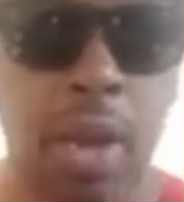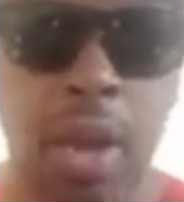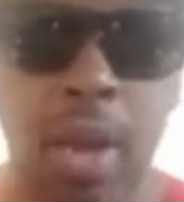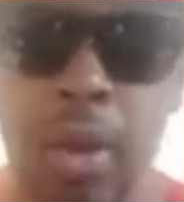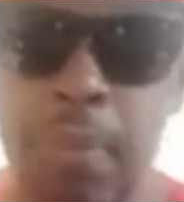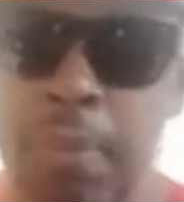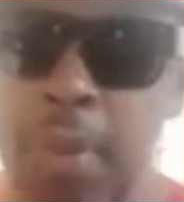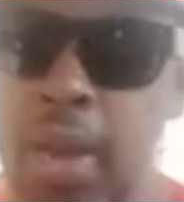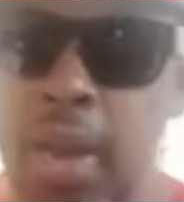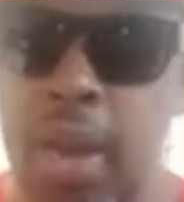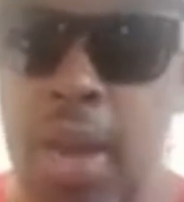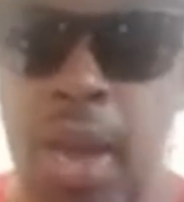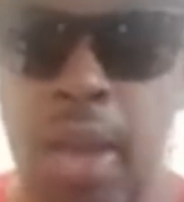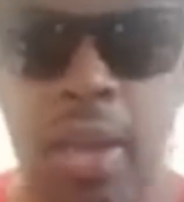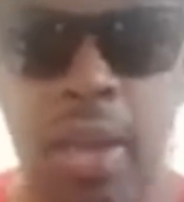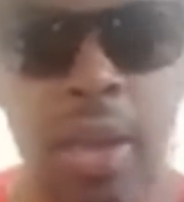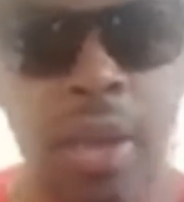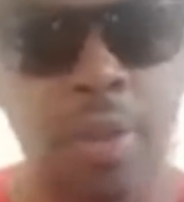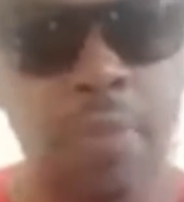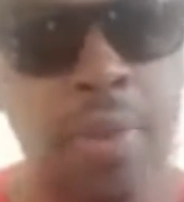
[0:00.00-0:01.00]
I got, man, I
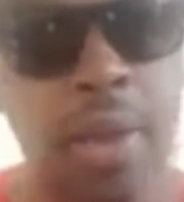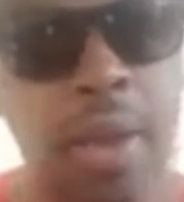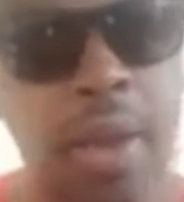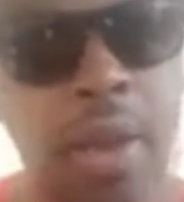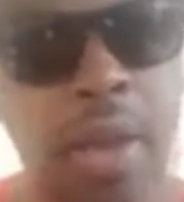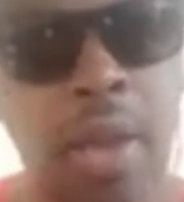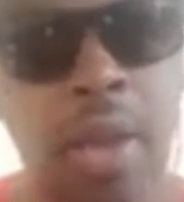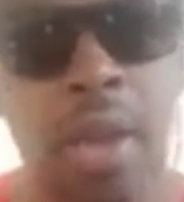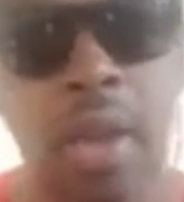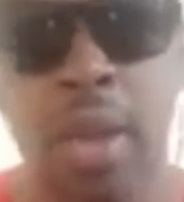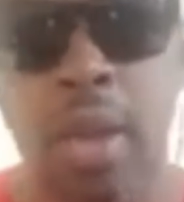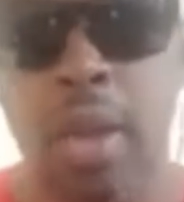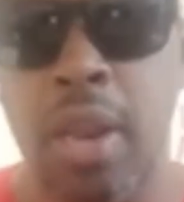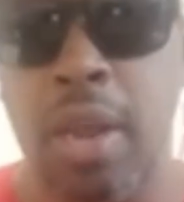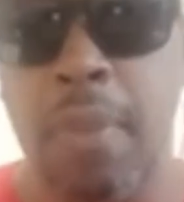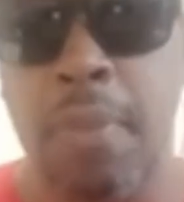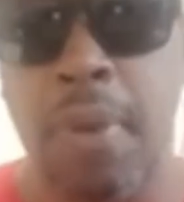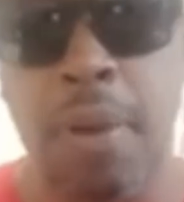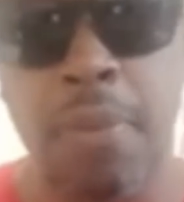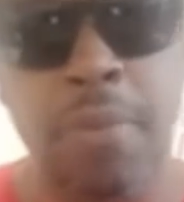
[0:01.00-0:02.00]
can't, man.
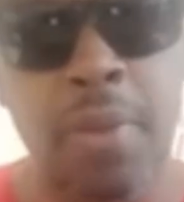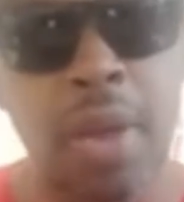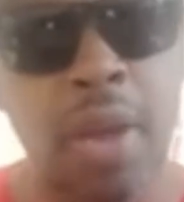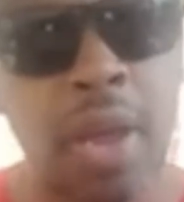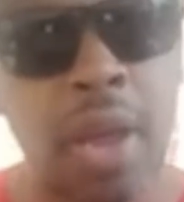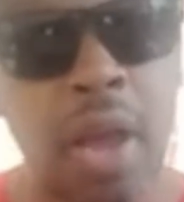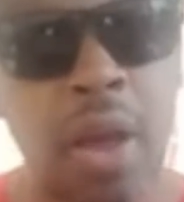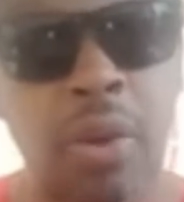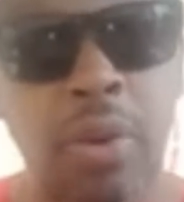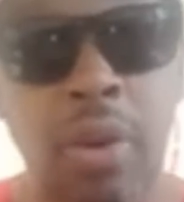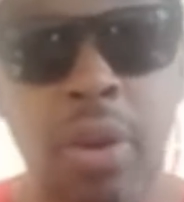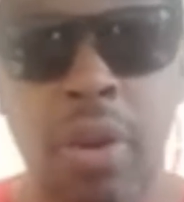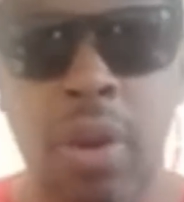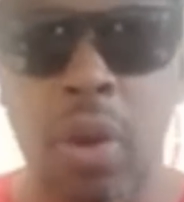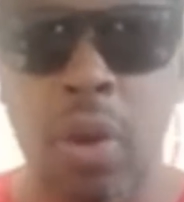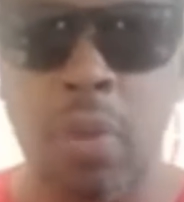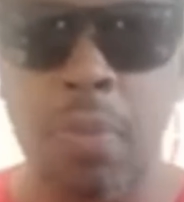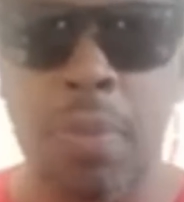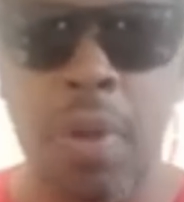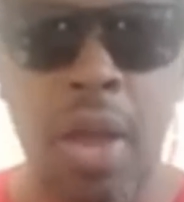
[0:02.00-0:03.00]
Ain't my man. I don't need
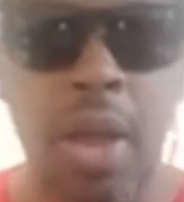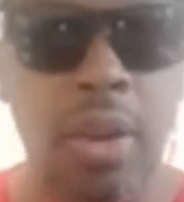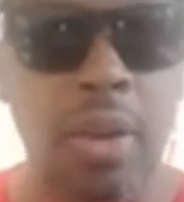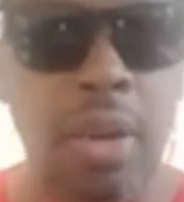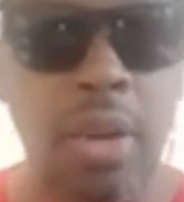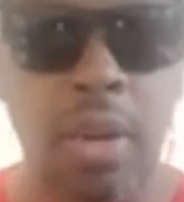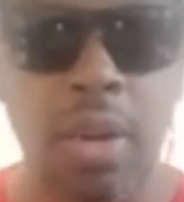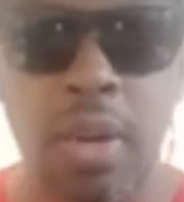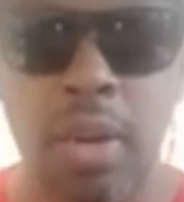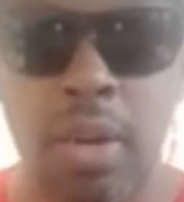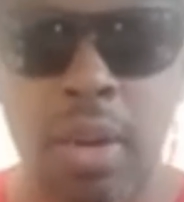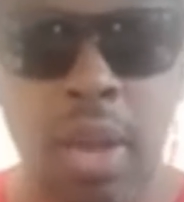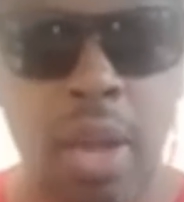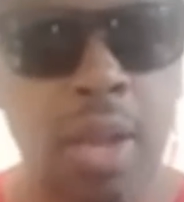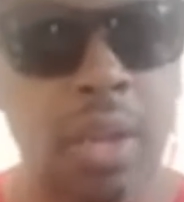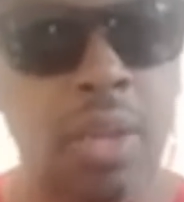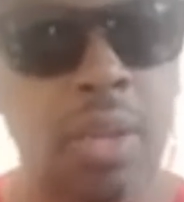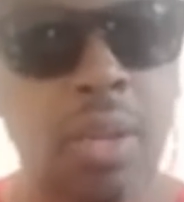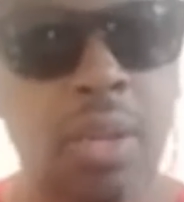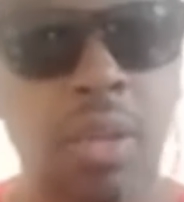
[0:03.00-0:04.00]
help, man. Da, da, da, da.
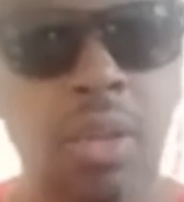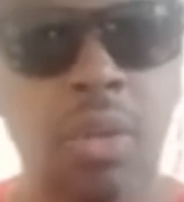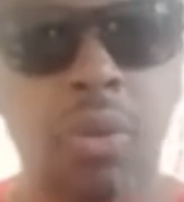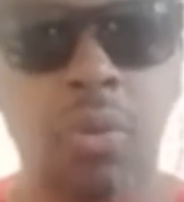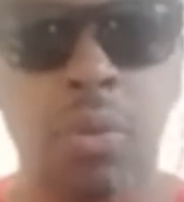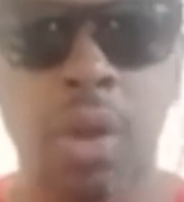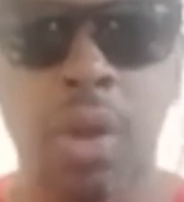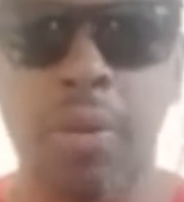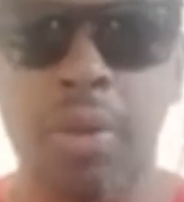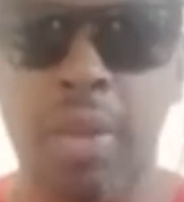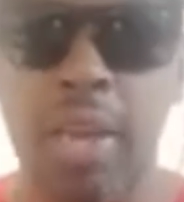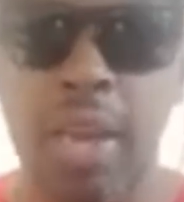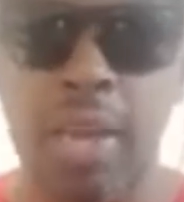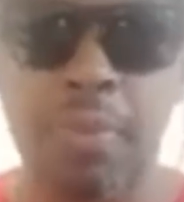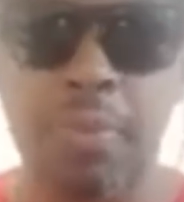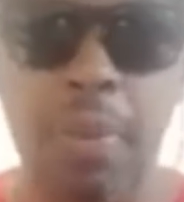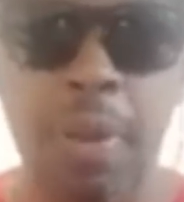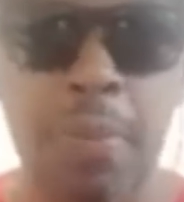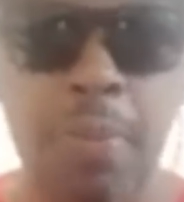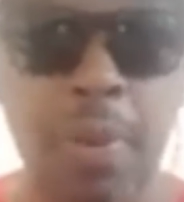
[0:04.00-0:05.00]
Whatever the case
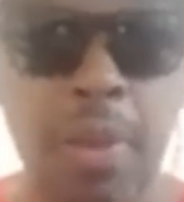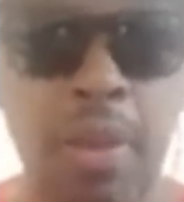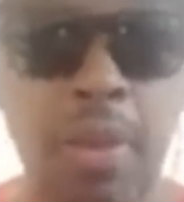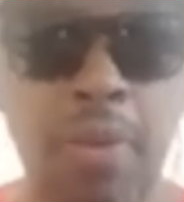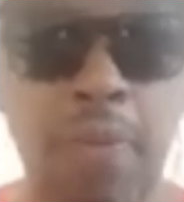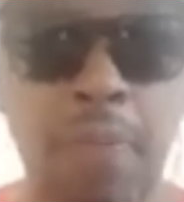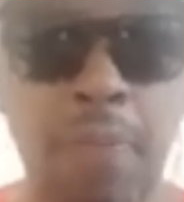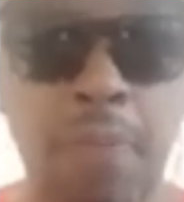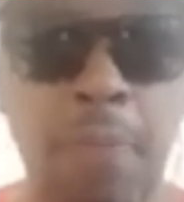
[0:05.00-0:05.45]
may be.